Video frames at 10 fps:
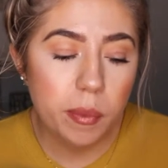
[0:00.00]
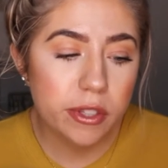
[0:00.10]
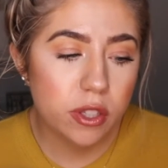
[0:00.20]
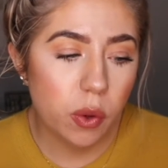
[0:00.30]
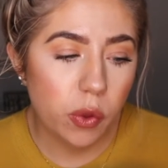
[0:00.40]

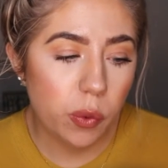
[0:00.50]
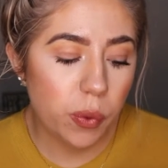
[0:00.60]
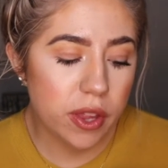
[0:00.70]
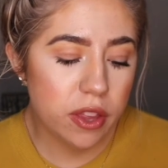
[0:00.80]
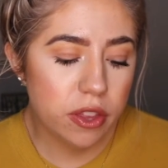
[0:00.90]
So the
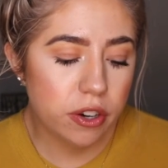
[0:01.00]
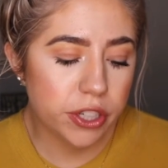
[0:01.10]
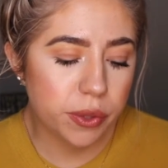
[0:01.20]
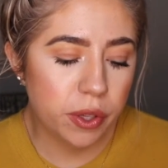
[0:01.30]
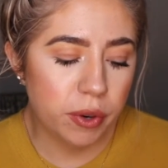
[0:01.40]
one that they're
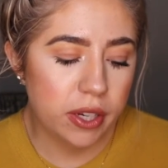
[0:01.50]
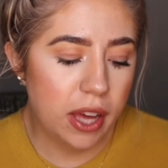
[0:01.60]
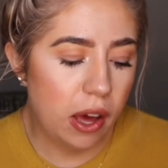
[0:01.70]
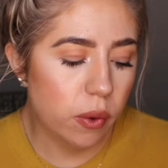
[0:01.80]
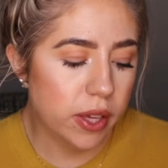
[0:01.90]
doing right
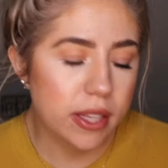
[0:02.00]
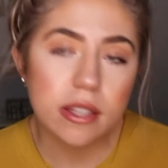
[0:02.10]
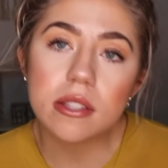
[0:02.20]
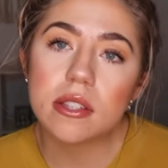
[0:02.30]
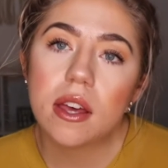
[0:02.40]
now
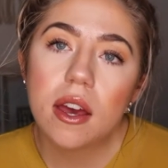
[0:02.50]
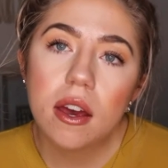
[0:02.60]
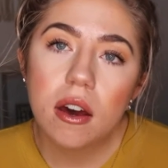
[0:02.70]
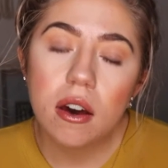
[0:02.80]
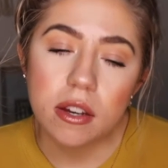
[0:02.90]
is
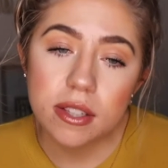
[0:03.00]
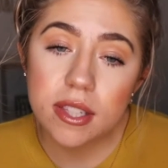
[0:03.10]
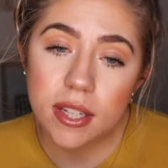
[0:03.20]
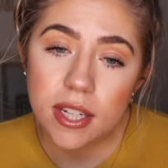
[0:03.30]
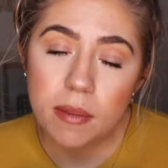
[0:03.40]
on
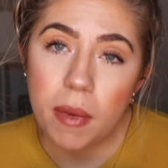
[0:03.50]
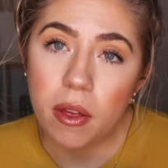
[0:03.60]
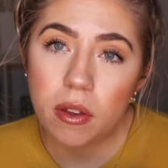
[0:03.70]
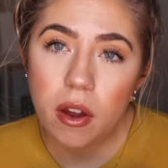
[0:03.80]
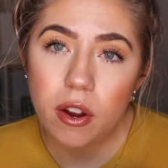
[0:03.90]
Sandy
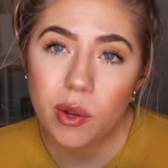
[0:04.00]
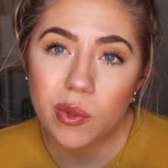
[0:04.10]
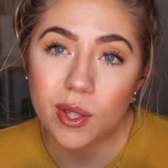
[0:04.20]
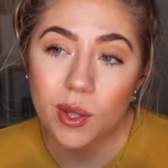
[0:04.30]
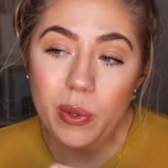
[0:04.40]
Melgar, who
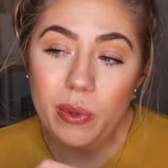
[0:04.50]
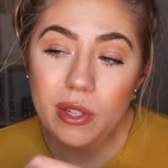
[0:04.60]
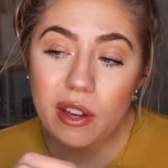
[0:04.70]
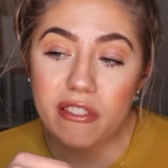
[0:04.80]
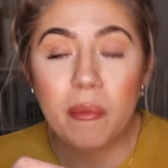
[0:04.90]
was
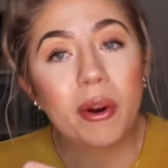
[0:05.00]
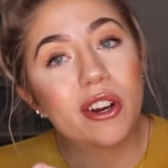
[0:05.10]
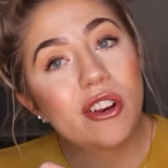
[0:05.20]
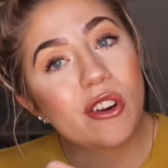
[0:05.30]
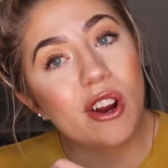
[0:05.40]
accused of
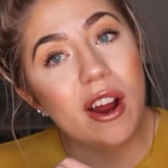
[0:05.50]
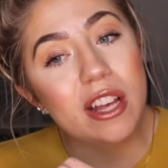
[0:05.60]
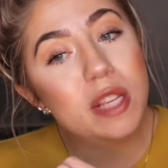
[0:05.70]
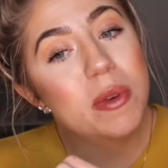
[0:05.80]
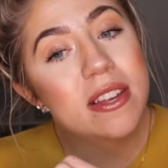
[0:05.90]
murdering her
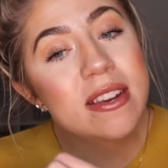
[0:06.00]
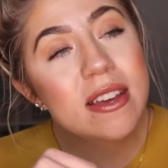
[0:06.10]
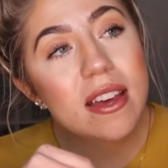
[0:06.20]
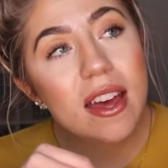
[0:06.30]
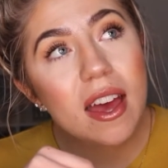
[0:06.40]

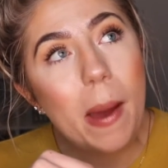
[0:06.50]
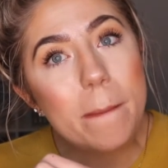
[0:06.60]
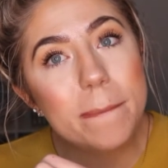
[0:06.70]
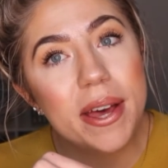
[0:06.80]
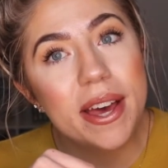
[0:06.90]
husband,
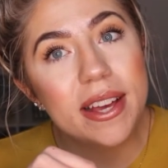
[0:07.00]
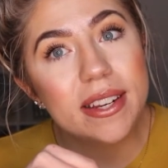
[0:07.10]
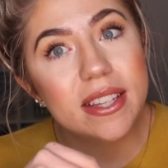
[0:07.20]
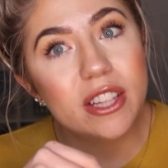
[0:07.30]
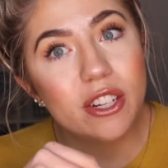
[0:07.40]

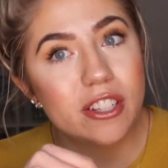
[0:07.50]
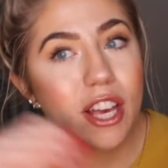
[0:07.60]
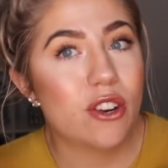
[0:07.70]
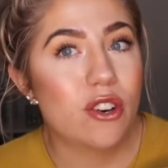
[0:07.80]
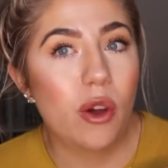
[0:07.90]
but there's
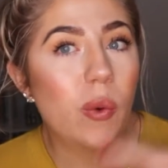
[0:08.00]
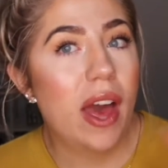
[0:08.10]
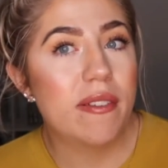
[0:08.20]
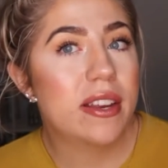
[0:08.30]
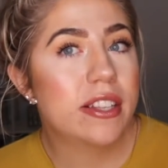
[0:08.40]
like no
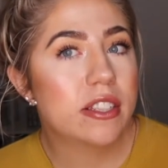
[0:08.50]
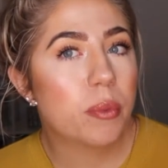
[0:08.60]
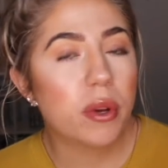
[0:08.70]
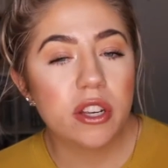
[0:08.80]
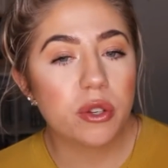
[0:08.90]
evidence
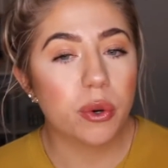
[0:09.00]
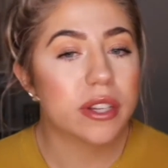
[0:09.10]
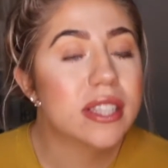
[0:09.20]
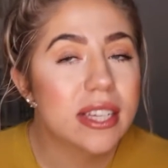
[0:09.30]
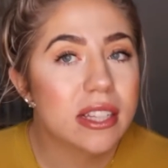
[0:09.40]
pointing
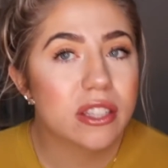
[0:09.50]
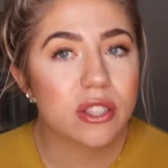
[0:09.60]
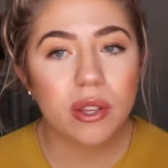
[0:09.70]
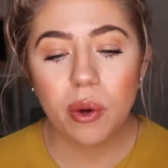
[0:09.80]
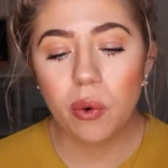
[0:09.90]
towards it.
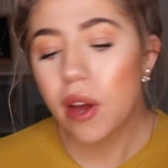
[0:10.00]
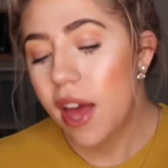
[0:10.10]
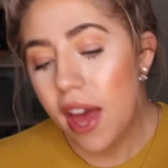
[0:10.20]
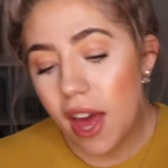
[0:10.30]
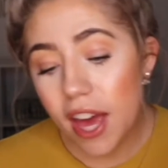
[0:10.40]
So
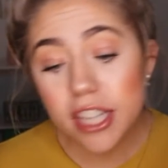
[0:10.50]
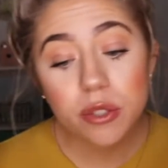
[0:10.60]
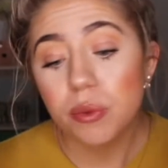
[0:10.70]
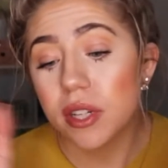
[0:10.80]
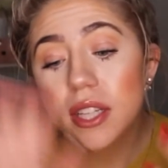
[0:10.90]

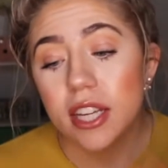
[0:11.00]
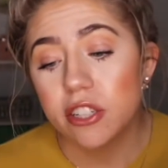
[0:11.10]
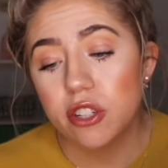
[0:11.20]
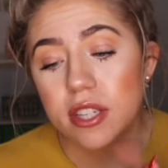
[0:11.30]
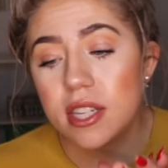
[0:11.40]
it's really
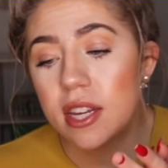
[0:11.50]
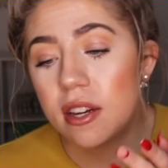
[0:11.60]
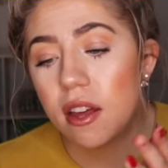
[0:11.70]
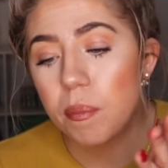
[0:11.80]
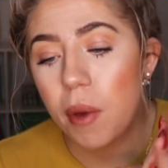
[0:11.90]

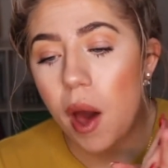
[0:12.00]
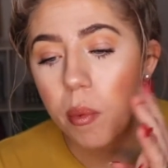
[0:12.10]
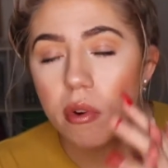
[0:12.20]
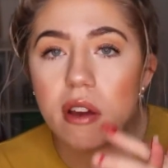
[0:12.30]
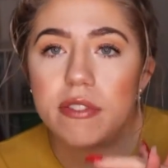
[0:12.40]
interesting.
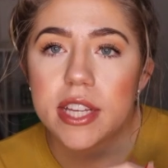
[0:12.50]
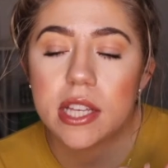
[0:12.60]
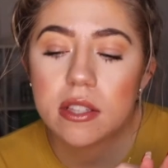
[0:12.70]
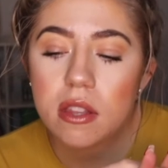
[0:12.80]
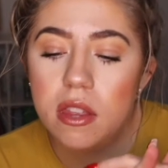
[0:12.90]
Bob Ruff
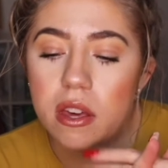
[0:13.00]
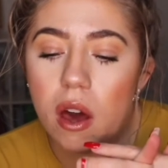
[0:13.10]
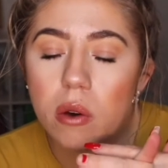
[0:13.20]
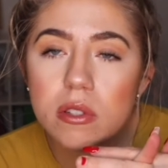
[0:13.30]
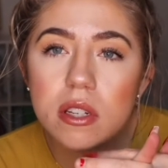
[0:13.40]
is the
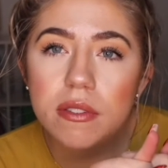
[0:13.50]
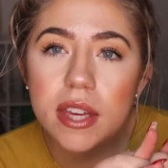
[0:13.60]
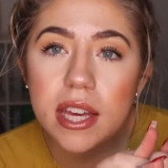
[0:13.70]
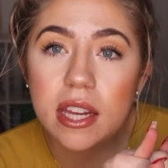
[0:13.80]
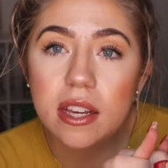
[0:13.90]
host of
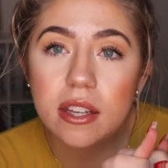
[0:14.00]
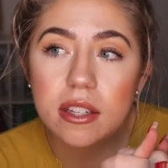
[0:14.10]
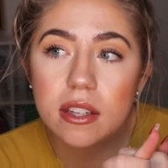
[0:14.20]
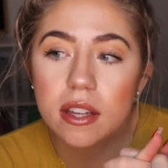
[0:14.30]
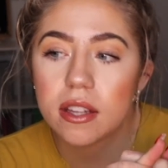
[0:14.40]
it, and
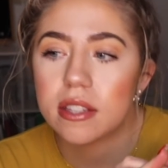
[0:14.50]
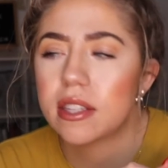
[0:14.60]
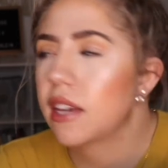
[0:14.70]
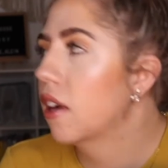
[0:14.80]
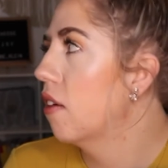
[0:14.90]
he is
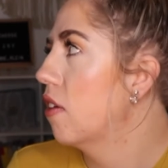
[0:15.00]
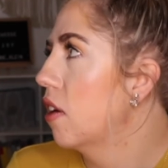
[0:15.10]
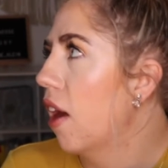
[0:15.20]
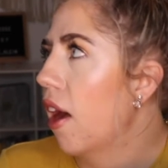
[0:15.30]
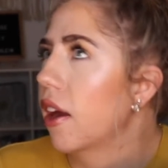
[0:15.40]
like
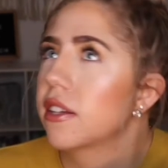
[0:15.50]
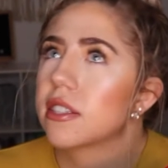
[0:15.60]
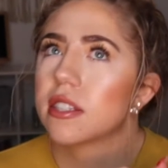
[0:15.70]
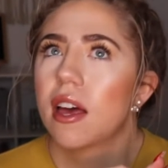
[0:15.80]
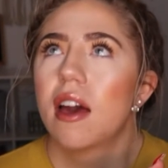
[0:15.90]
an
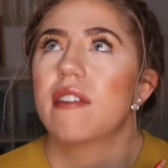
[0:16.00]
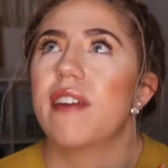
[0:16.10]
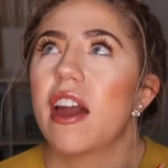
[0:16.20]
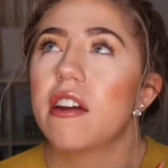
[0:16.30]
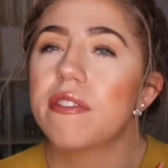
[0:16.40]

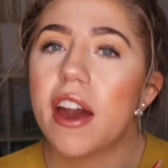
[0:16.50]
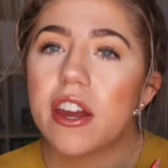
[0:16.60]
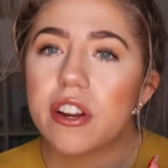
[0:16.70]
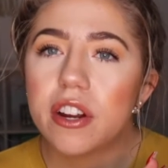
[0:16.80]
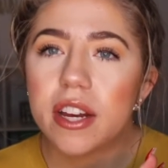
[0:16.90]

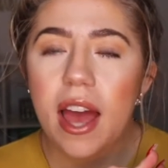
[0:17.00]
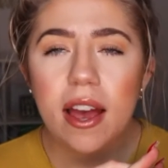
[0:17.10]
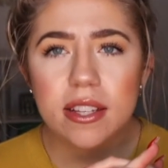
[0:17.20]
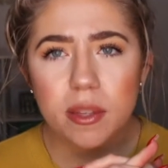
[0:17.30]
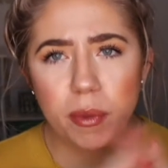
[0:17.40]
ex-firefighter and
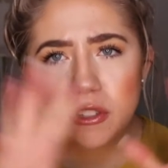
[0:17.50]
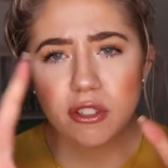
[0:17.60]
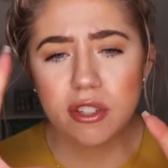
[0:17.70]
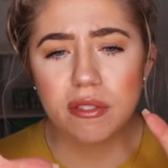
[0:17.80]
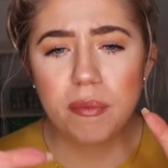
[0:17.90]
has a
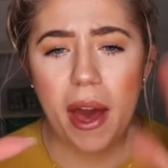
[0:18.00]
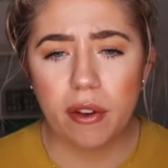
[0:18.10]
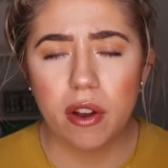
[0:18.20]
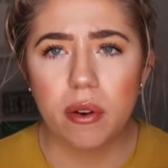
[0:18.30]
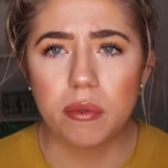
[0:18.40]
bunch of
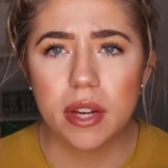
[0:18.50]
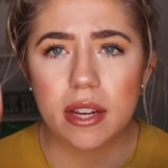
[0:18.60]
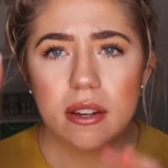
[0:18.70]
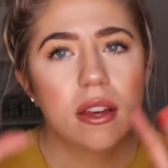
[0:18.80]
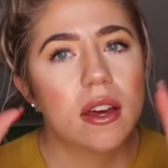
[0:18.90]
background
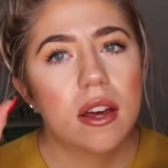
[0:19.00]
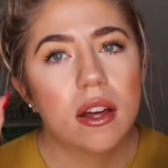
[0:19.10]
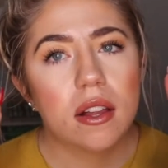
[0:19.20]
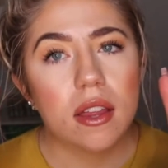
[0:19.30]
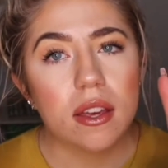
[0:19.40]
in
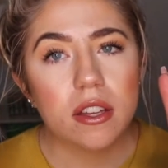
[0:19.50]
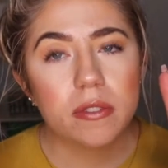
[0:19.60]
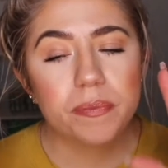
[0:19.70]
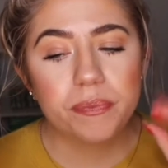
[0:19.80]
like